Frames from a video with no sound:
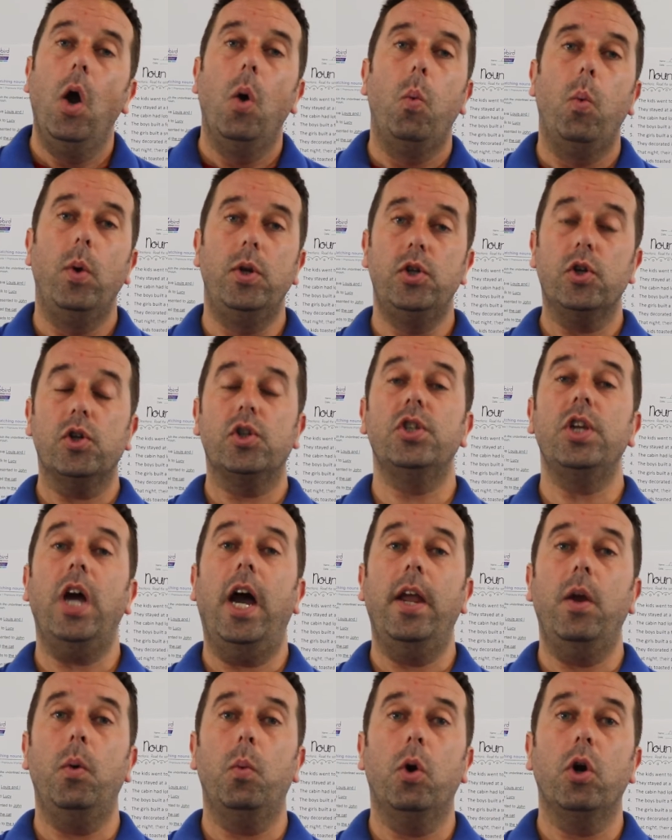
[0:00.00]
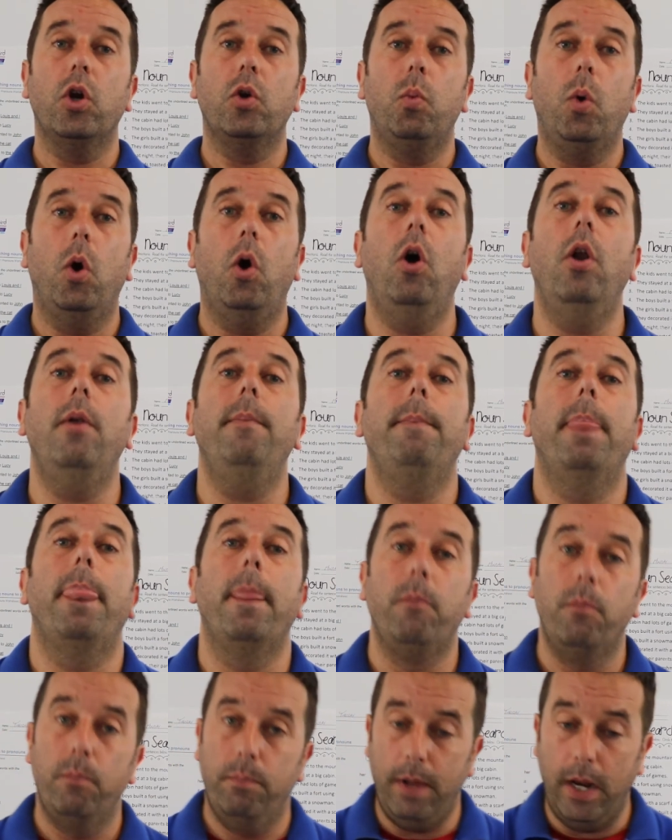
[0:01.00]
With your sight word wall,
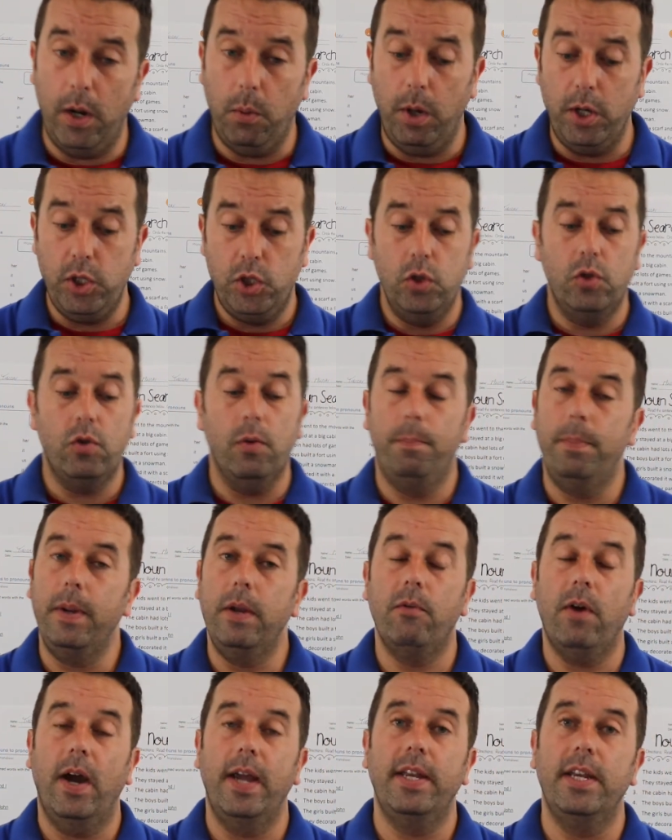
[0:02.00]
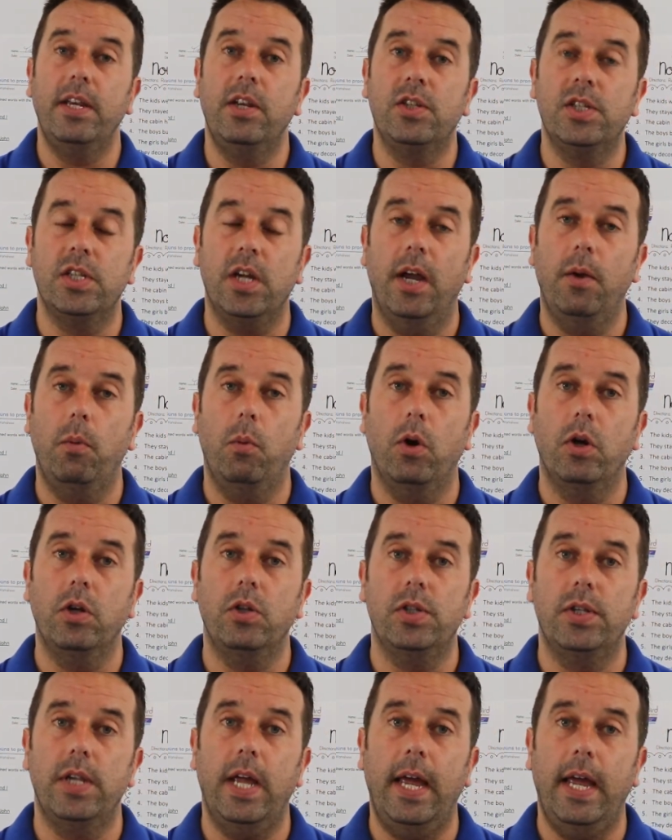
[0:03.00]
that I want you to be writing the sight
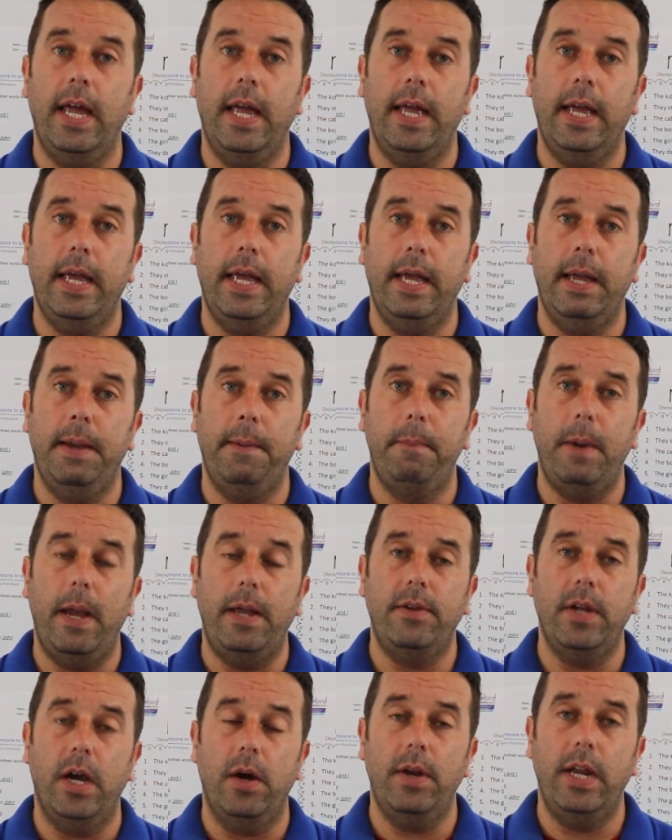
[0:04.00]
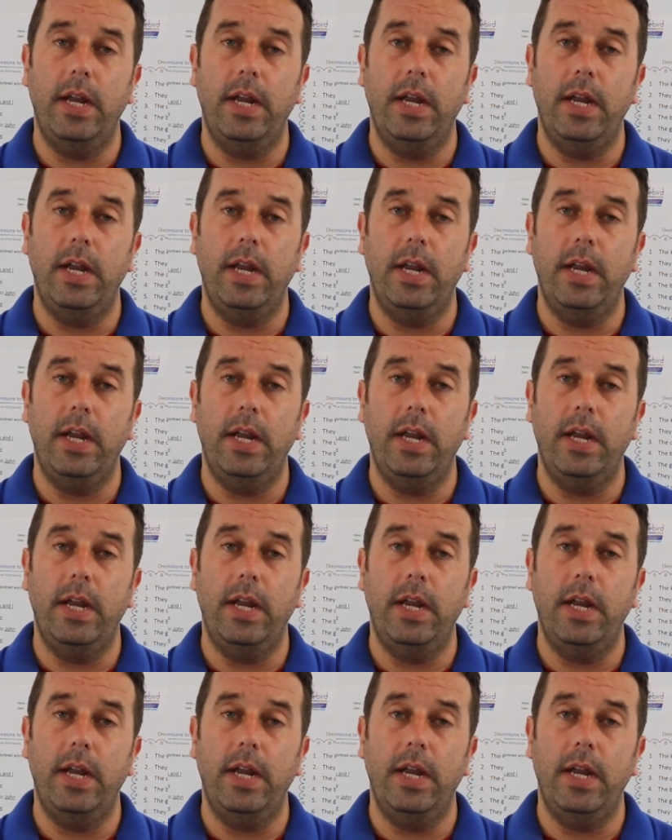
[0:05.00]
words down